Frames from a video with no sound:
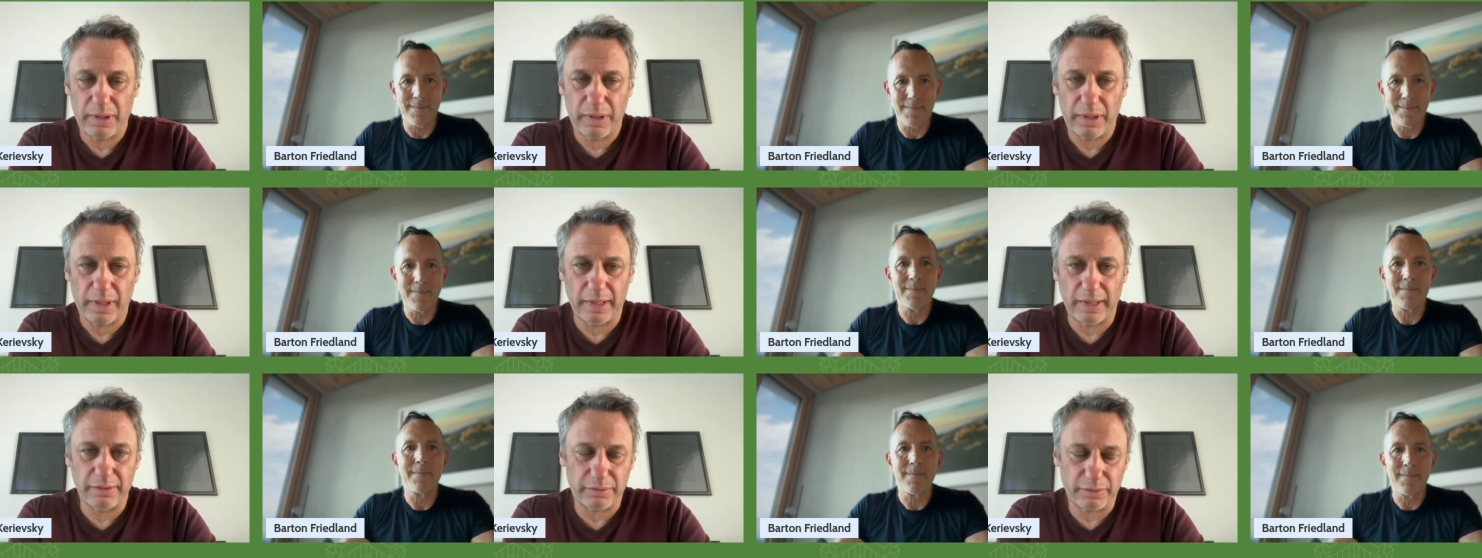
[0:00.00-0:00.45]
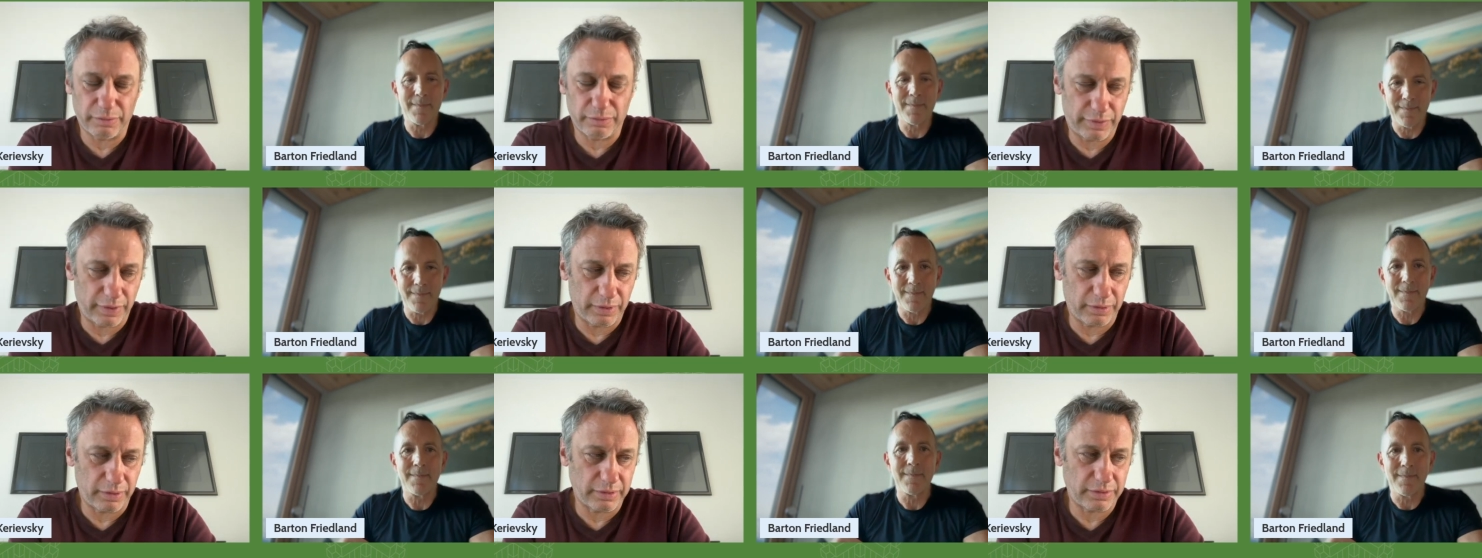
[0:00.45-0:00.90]
Speaker 1: And so,
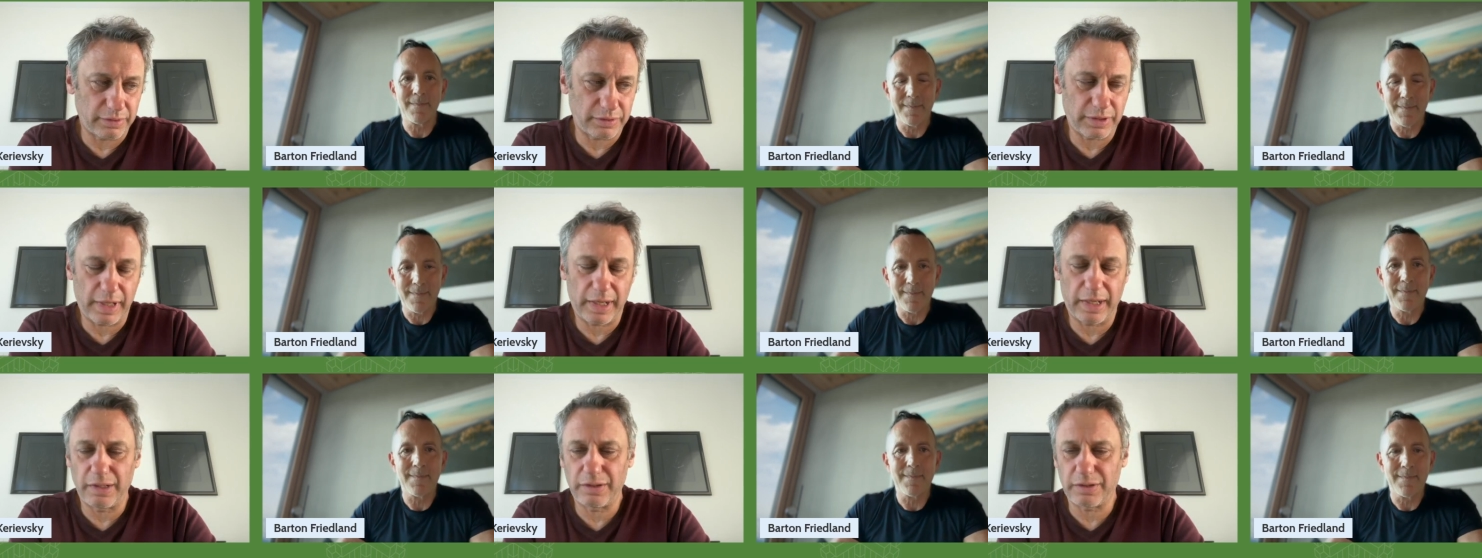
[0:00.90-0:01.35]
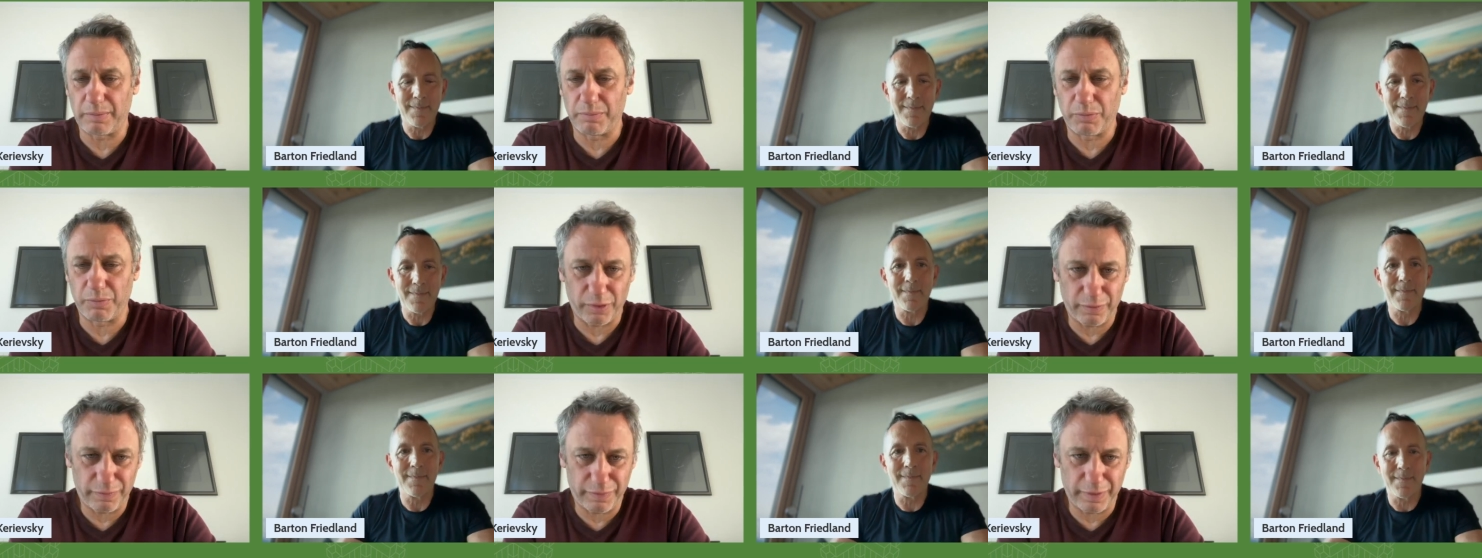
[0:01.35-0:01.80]
Fearless Change and
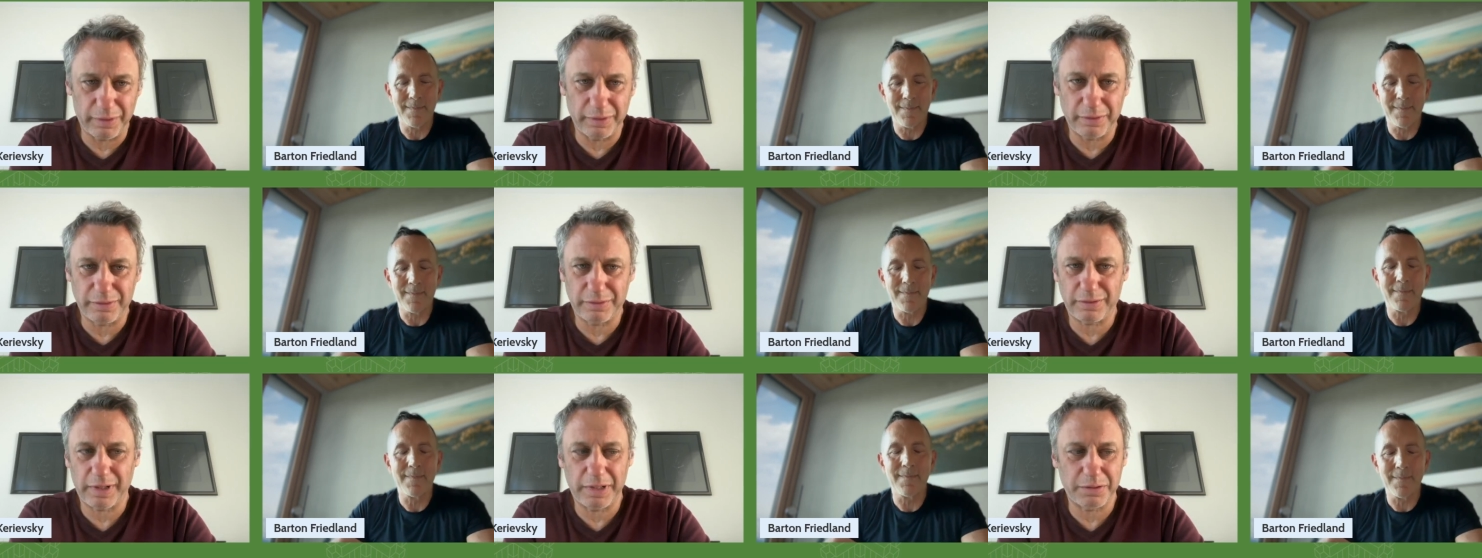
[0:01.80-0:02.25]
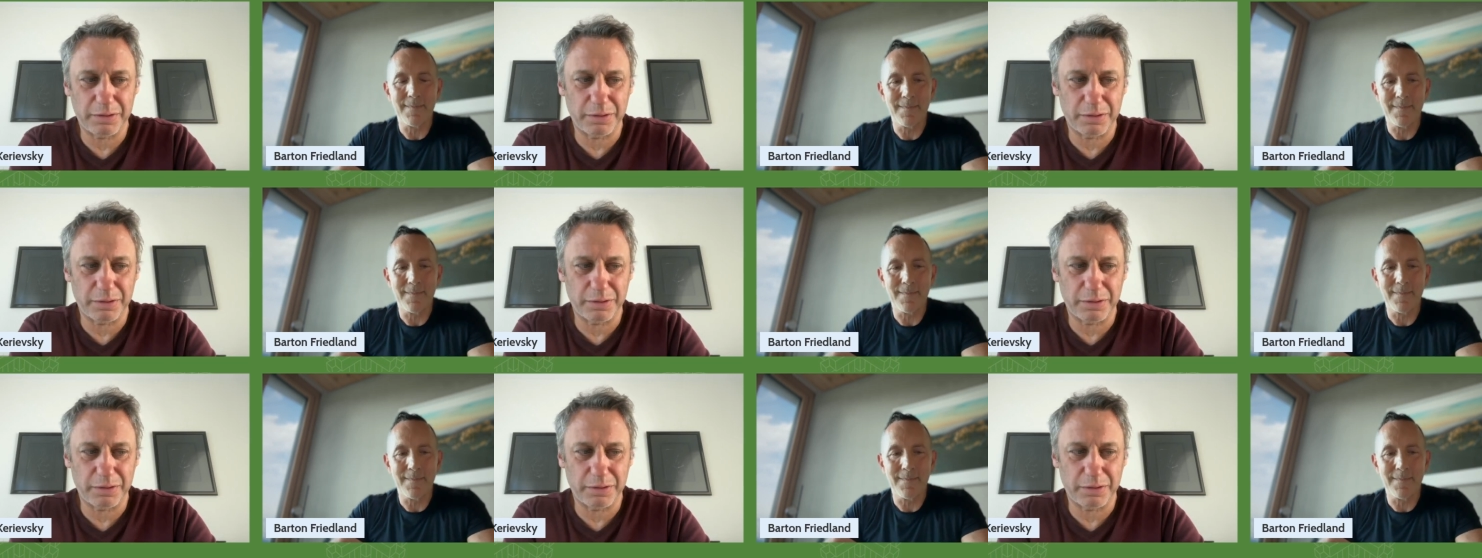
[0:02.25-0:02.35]
More Fearless Change,